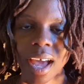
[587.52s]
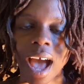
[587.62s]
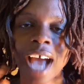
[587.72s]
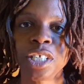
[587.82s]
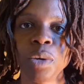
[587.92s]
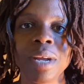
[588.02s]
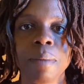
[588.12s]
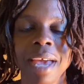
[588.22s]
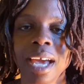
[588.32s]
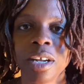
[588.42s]
I do want to
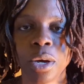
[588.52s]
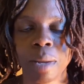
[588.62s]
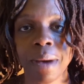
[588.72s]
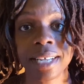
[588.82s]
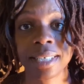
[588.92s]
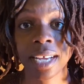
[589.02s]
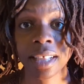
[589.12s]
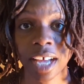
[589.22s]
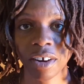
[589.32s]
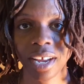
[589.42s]
make a note about
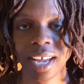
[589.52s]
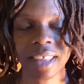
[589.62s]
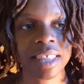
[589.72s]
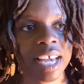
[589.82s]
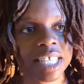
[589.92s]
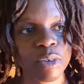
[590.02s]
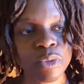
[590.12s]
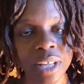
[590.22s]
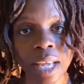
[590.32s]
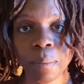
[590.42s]
decluttering. I think it's
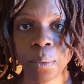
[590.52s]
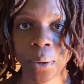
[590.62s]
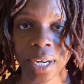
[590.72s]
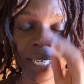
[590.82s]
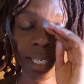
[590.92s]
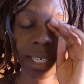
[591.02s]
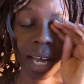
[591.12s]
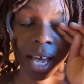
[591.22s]
really important.